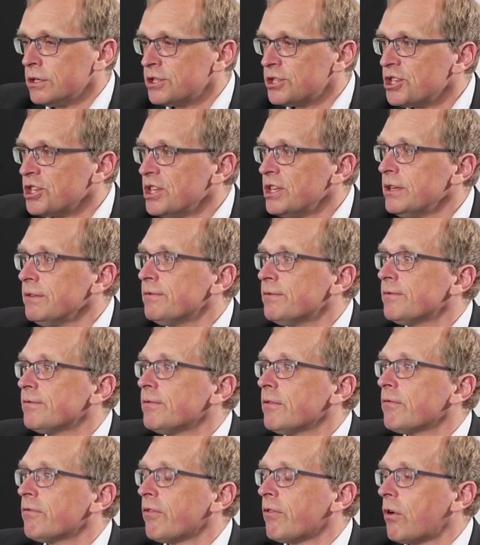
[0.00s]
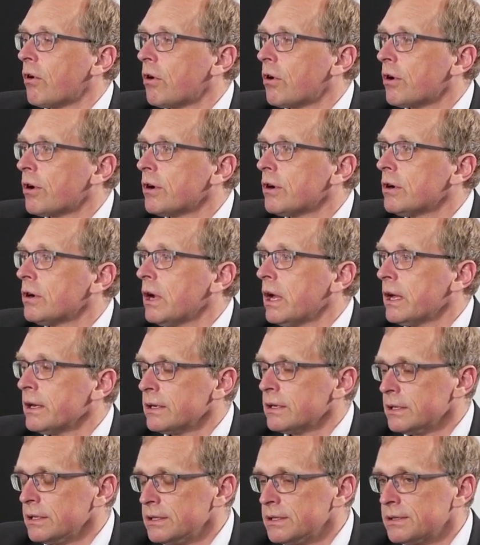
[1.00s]
achieve for
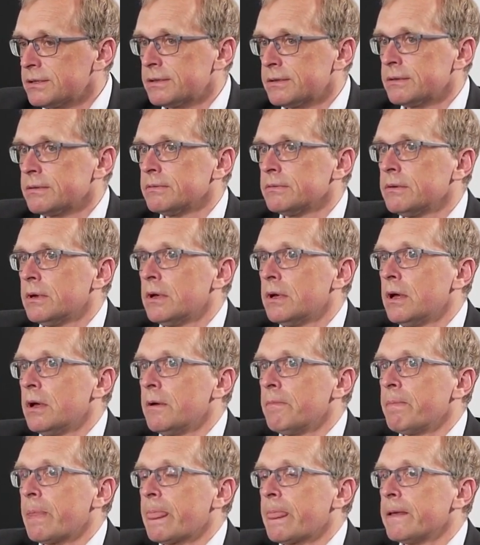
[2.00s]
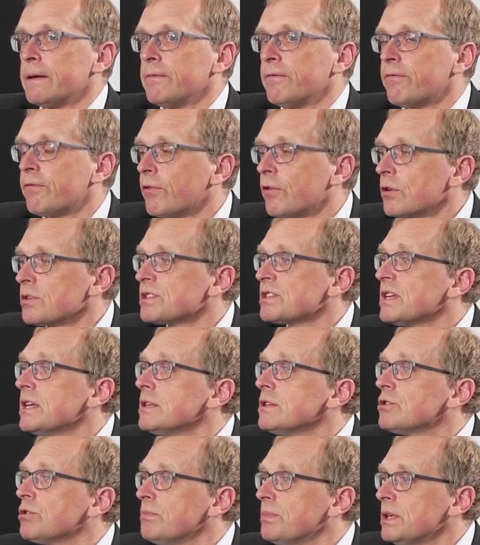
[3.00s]
and is
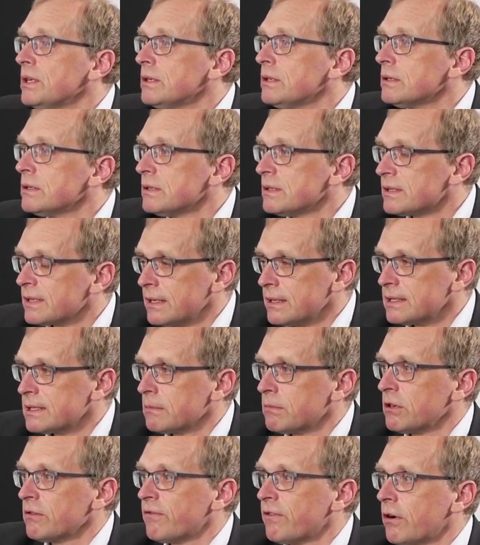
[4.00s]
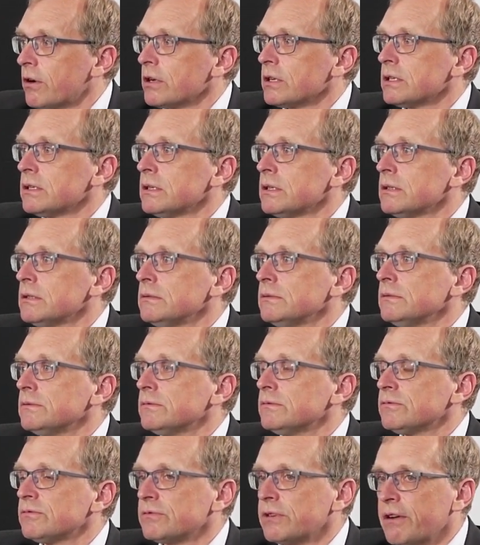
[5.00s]
foreseen to be sensible for the
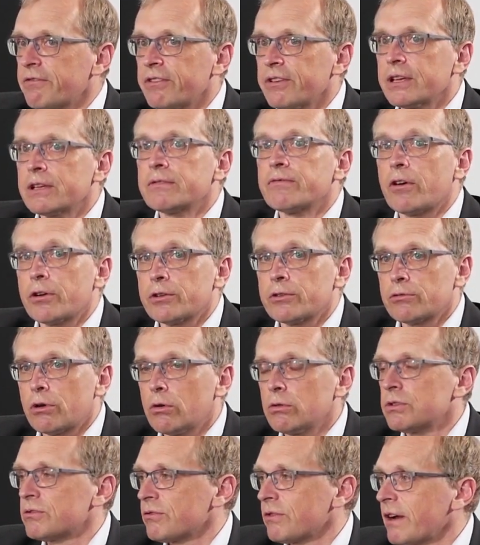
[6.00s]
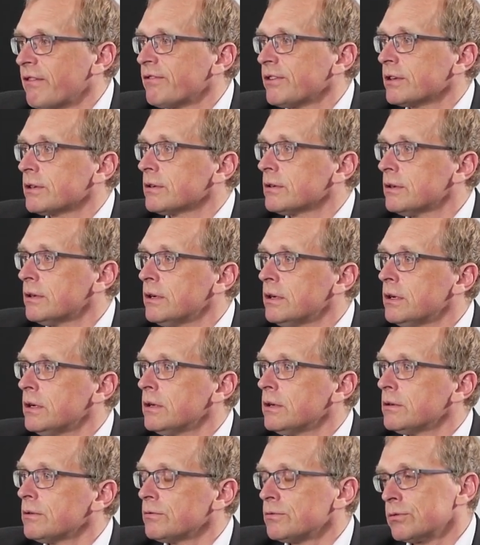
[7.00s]
traffic, for the road traffic.
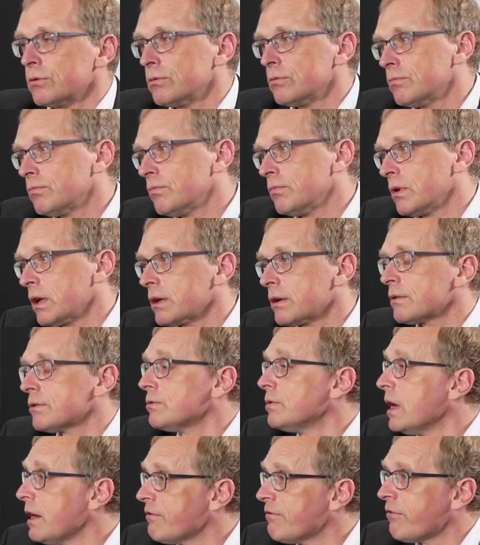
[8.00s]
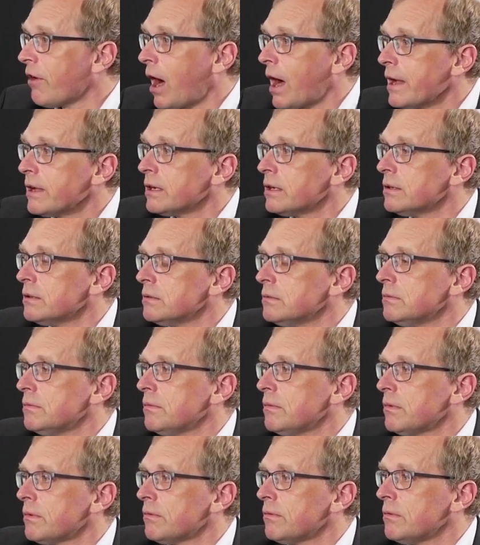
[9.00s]
So like you have
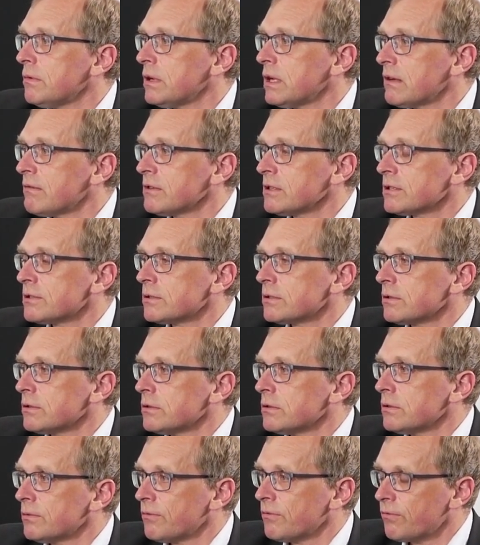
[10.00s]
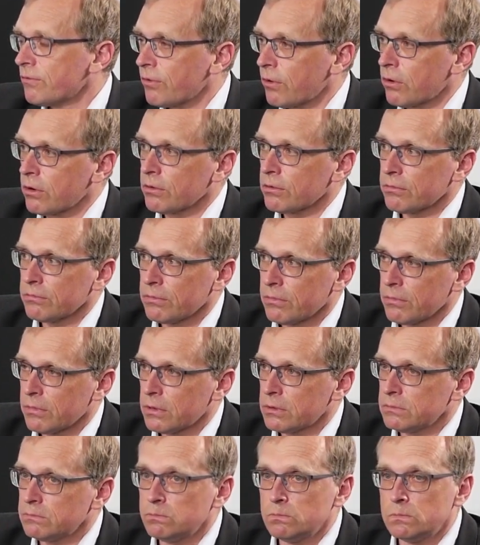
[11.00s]
higher levels for
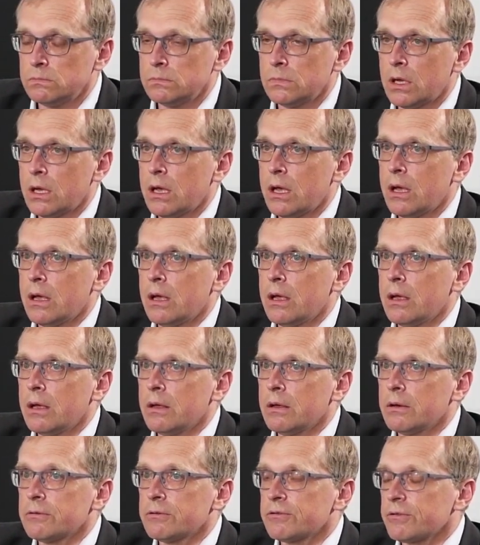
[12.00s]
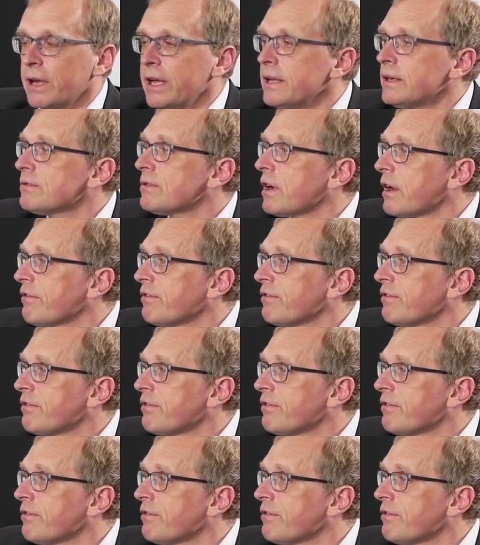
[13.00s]
train